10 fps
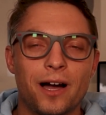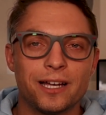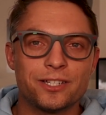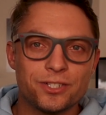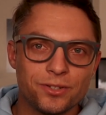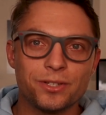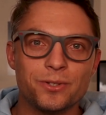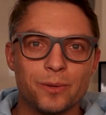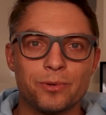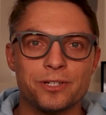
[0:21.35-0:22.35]
I surely
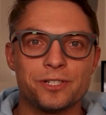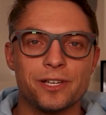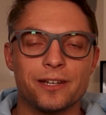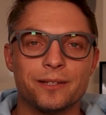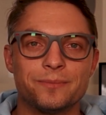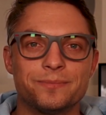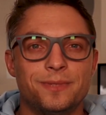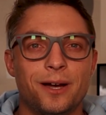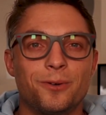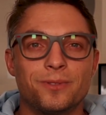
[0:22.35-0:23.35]
do appreciate it.
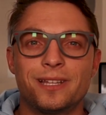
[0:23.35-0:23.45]
Now,